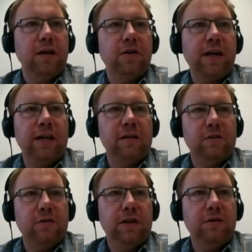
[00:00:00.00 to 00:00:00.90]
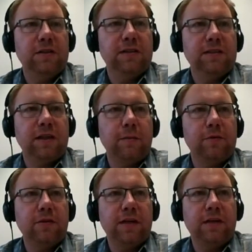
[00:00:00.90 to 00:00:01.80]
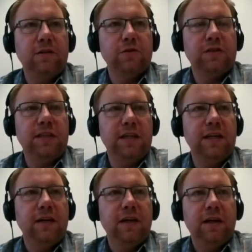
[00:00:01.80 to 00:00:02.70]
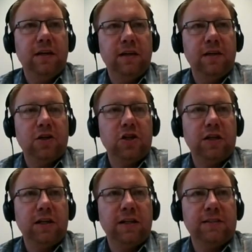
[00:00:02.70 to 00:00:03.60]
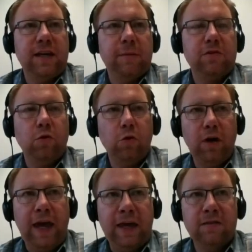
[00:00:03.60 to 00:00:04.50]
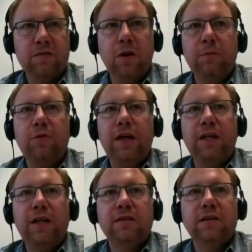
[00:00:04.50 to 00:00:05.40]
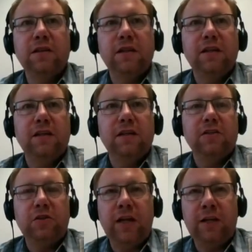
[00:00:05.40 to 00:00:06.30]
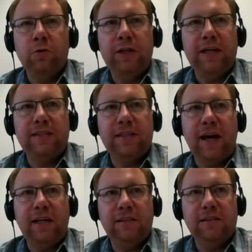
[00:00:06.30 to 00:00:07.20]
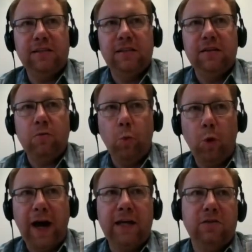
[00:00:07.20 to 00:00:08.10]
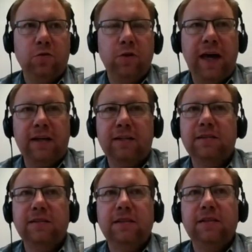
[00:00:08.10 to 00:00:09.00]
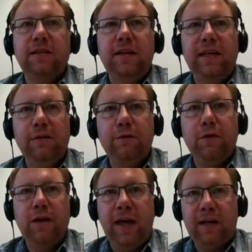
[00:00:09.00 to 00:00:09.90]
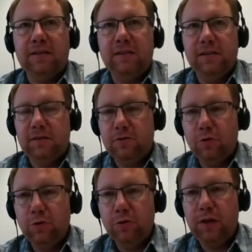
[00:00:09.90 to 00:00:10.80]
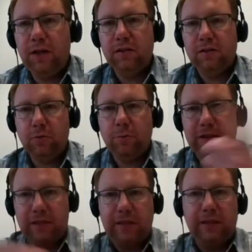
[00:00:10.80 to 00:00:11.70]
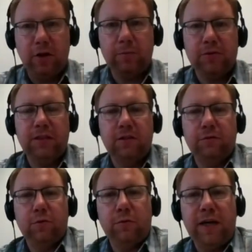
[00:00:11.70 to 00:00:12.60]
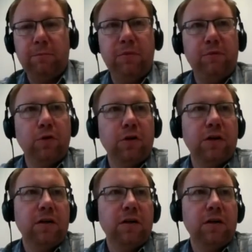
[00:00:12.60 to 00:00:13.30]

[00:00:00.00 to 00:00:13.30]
You can, or here's the example. You can use the logical assignment AND operator, so that only assigns Y to X if X is truthy, so basically the opposite of what we had before.